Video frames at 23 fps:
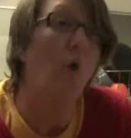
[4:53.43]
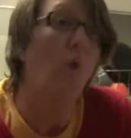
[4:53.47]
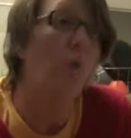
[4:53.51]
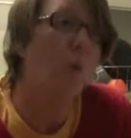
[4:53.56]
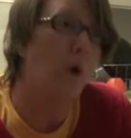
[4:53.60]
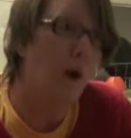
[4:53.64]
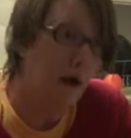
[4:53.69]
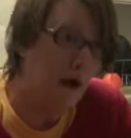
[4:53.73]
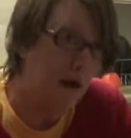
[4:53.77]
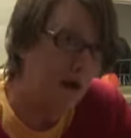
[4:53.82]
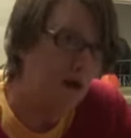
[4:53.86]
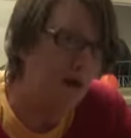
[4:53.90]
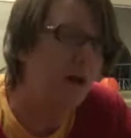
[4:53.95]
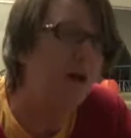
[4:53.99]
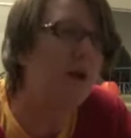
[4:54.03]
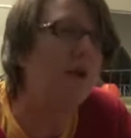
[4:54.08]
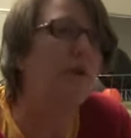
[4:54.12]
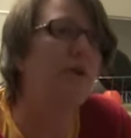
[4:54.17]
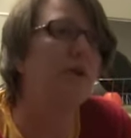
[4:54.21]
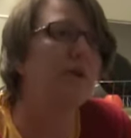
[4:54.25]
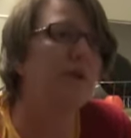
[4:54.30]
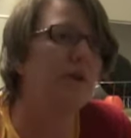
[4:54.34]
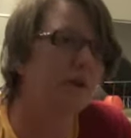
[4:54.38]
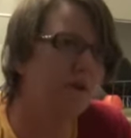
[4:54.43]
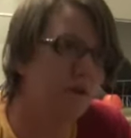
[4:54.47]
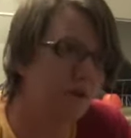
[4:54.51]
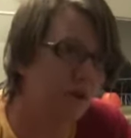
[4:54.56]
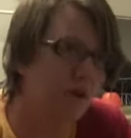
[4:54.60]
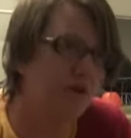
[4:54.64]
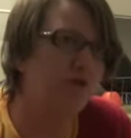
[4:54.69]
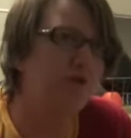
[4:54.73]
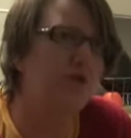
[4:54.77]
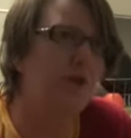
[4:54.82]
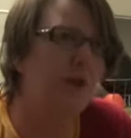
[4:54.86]
Well, the
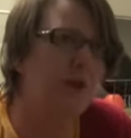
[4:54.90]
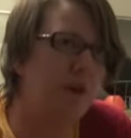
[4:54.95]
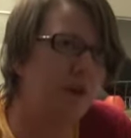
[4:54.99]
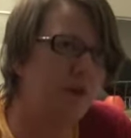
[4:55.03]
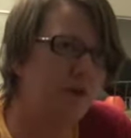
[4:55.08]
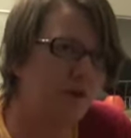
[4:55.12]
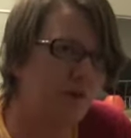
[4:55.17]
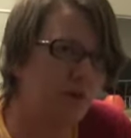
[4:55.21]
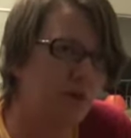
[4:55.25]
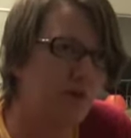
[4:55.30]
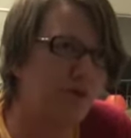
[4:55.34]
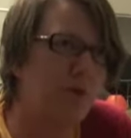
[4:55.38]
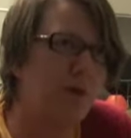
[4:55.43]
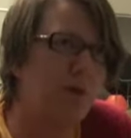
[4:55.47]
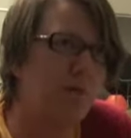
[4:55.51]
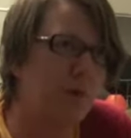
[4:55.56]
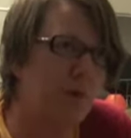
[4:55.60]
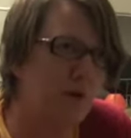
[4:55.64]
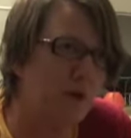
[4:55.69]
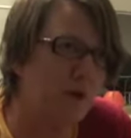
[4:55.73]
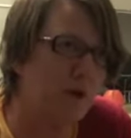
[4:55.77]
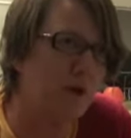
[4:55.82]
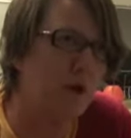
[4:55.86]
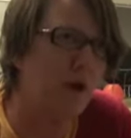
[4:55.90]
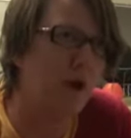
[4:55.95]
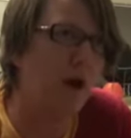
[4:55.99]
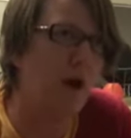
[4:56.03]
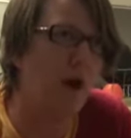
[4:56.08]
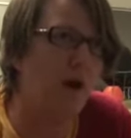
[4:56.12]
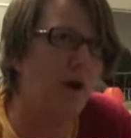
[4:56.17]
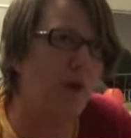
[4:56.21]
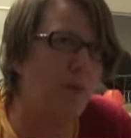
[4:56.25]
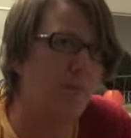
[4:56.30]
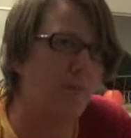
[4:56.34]
conclusion that I drew from it
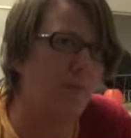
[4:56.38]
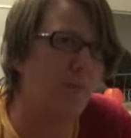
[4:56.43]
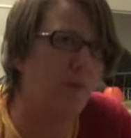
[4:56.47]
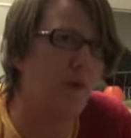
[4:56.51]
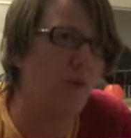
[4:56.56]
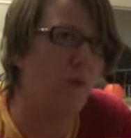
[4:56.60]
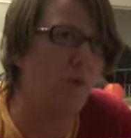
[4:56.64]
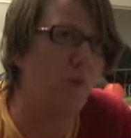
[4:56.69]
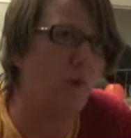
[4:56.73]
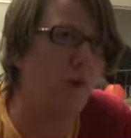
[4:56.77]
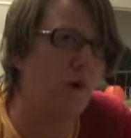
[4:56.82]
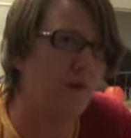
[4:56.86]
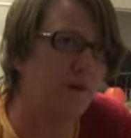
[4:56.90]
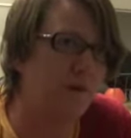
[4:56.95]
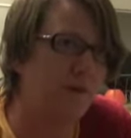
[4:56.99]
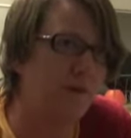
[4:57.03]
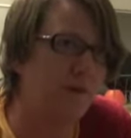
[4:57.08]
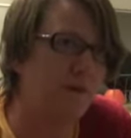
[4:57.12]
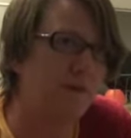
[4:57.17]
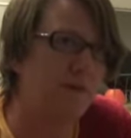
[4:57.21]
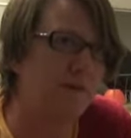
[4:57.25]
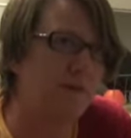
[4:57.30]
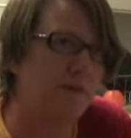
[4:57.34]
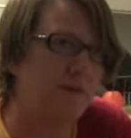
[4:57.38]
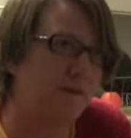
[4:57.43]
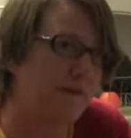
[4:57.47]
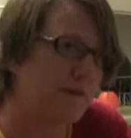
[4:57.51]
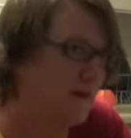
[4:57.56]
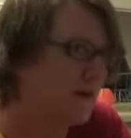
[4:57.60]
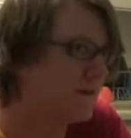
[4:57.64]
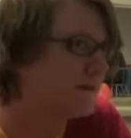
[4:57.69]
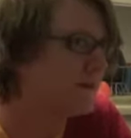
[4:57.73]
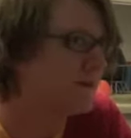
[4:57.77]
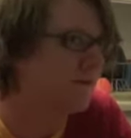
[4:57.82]
was,
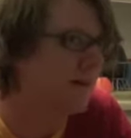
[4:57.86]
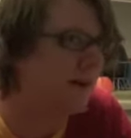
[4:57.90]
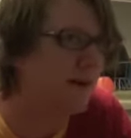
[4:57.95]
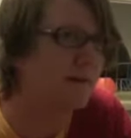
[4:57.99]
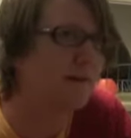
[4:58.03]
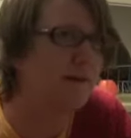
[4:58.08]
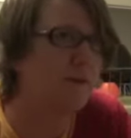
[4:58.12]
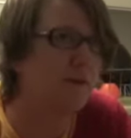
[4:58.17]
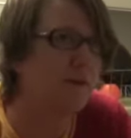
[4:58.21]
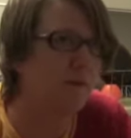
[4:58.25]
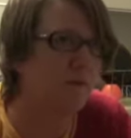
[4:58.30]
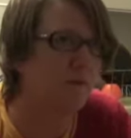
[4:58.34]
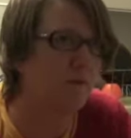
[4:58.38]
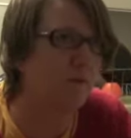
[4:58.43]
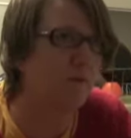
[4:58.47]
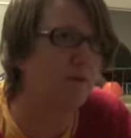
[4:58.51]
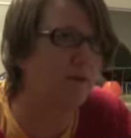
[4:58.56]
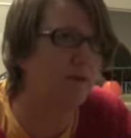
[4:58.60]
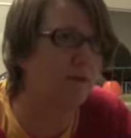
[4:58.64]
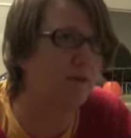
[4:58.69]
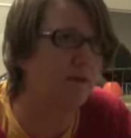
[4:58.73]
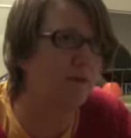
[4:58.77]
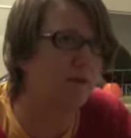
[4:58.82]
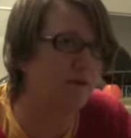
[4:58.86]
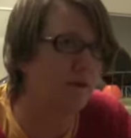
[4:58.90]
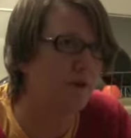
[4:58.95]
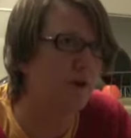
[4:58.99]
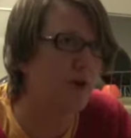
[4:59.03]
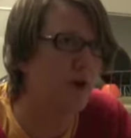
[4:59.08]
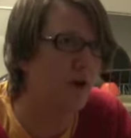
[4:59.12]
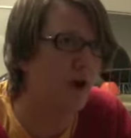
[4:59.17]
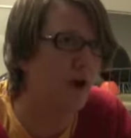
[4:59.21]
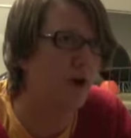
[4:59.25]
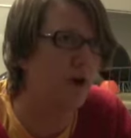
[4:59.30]
besides the fact that
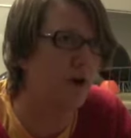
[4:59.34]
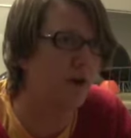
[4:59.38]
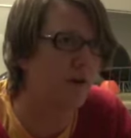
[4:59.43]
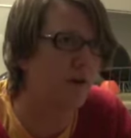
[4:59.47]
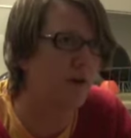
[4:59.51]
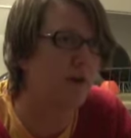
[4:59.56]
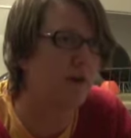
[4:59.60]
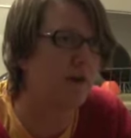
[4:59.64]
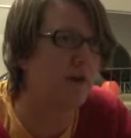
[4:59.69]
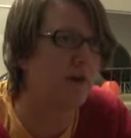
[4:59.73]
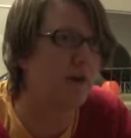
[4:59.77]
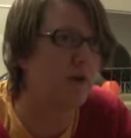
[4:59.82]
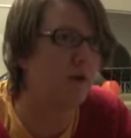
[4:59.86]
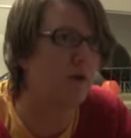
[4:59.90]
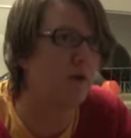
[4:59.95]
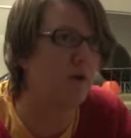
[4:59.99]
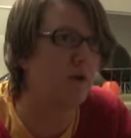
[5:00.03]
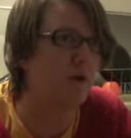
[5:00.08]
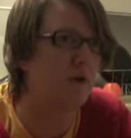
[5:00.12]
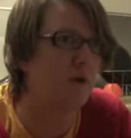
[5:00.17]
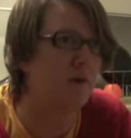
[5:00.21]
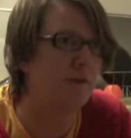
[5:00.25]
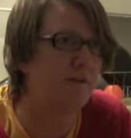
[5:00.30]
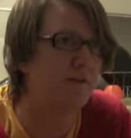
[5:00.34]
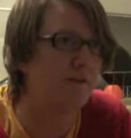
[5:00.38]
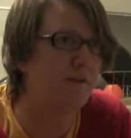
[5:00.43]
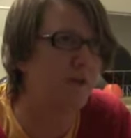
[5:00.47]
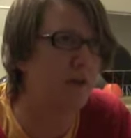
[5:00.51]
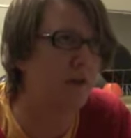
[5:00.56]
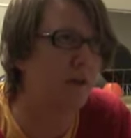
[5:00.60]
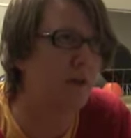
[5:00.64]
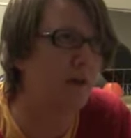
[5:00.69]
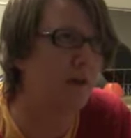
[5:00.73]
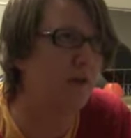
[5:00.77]
they're kind of already there, is
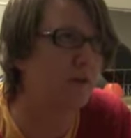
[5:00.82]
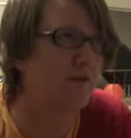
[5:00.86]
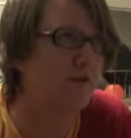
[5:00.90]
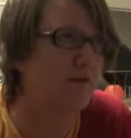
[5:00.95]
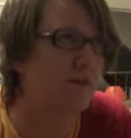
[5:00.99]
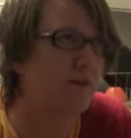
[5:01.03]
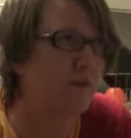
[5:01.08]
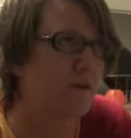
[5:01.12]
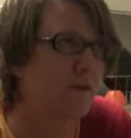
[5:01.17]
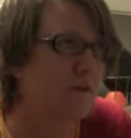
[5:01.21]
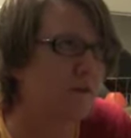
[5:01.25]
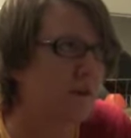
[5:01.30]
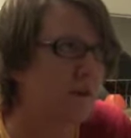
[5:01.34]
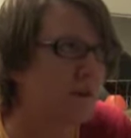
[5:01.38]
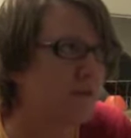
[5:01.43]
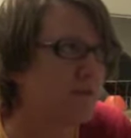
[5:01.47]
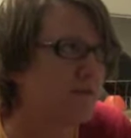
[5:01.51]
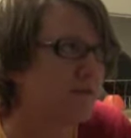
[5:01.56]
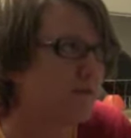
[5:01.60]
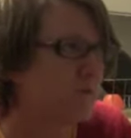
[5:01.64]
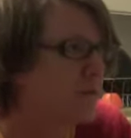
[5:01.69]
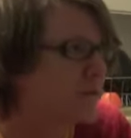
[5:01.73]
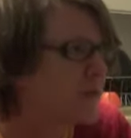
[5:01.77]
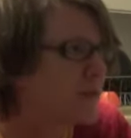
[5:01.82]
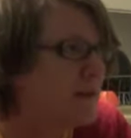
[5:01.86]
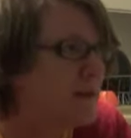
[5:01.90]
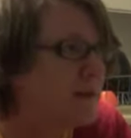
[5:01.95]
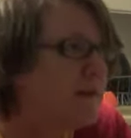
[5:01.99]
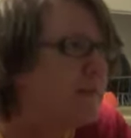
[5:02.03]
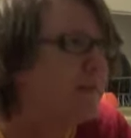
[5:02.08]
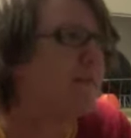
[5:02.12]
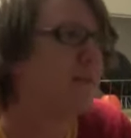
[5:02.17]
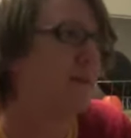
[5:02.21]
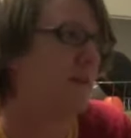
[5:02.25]
that it's really
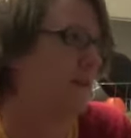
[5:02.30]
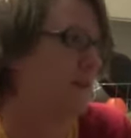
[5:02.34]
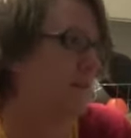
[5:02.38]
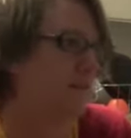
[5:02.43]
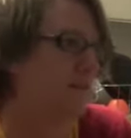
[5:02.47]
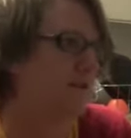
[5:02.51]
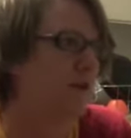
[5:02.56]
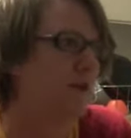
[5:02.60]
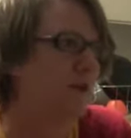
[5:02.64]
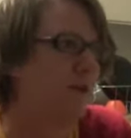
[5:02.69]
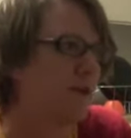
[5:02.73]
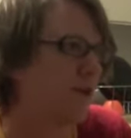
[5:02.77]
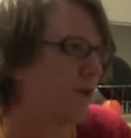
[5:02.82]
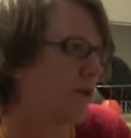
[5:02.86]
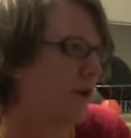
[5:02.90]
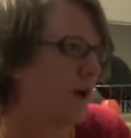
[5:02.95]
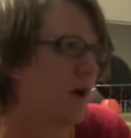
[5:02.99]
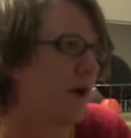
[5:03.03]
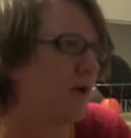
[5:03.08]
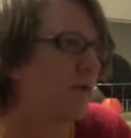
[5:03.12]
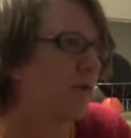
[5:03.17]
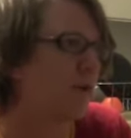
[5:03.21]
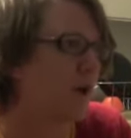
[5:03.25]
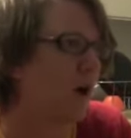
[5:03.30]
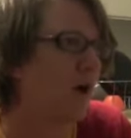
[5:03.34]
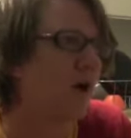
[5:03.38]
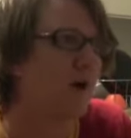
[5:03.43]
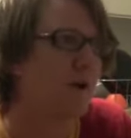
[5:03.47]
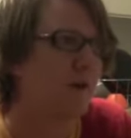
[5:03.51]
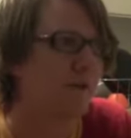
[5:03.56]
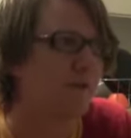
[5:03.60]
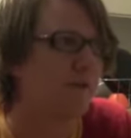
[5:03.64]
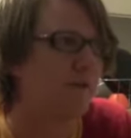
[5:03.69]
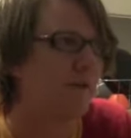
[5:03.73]
easy to integrate the
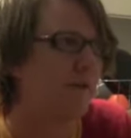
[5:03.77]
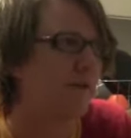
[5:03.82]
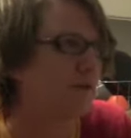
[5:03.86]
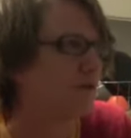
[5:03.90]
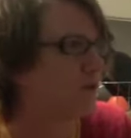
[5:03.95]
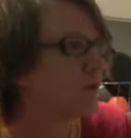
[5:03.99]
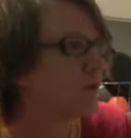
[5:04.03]
arts into